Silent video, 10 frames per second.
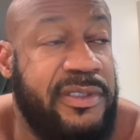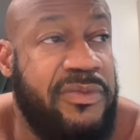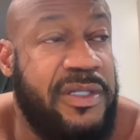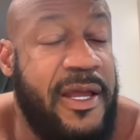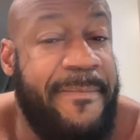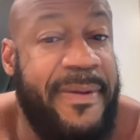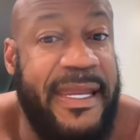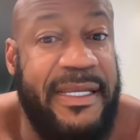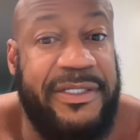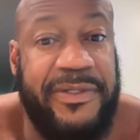with a
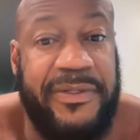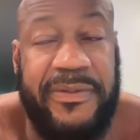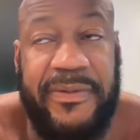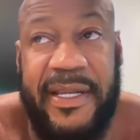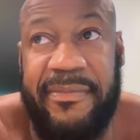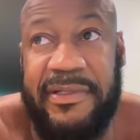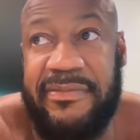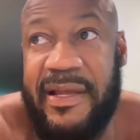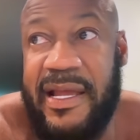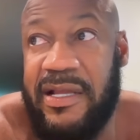painter who came
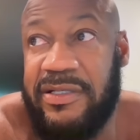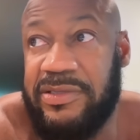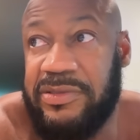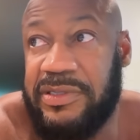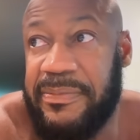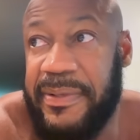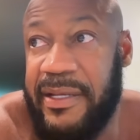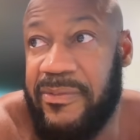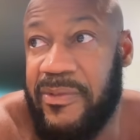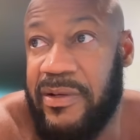into my house to do some
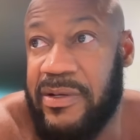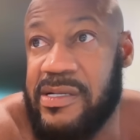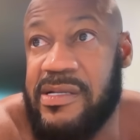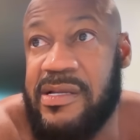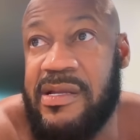painting work.